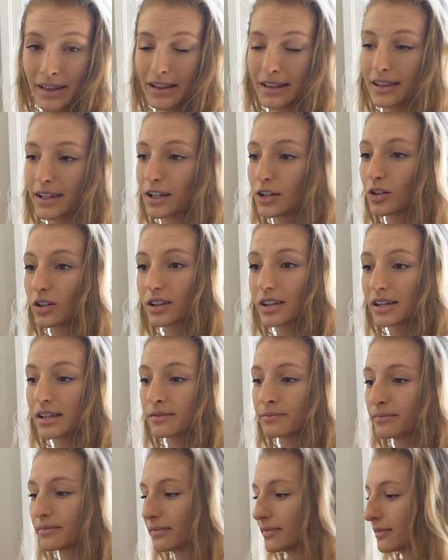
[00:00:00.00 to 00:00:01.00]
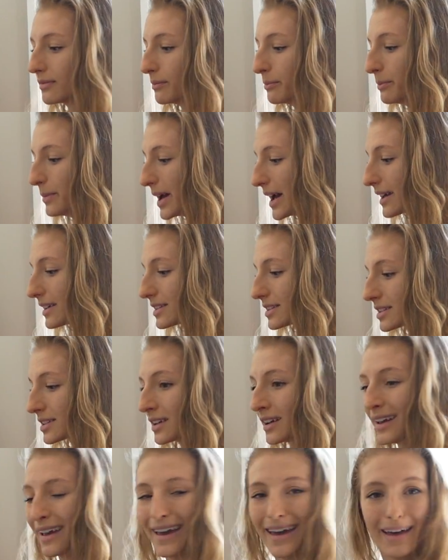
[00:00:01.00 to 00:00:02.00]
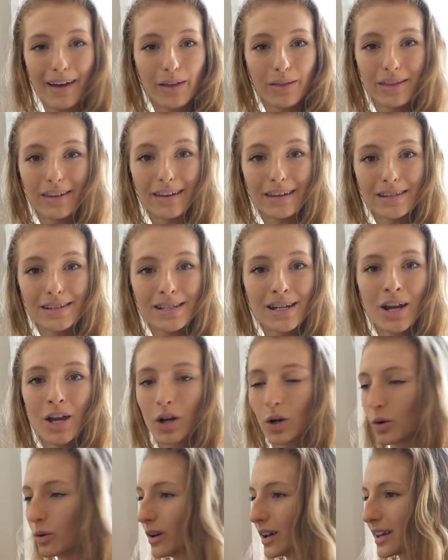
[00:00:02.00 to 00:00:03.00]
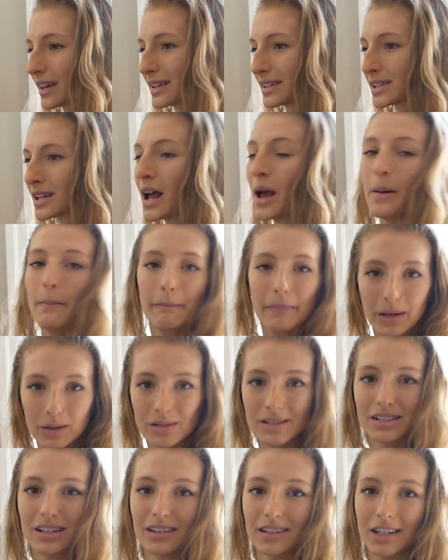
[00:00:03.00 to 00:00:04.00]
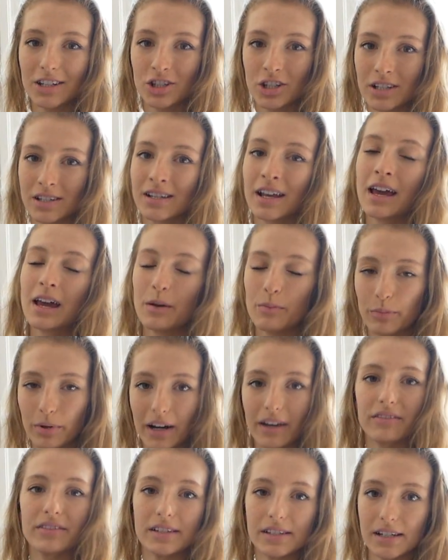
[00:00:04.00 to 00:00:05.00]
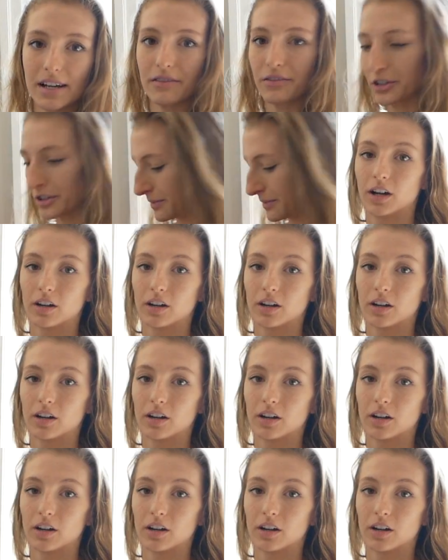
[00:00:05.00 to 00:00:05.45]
Literally best, healthiest, quickest, most delicious breakfast ever.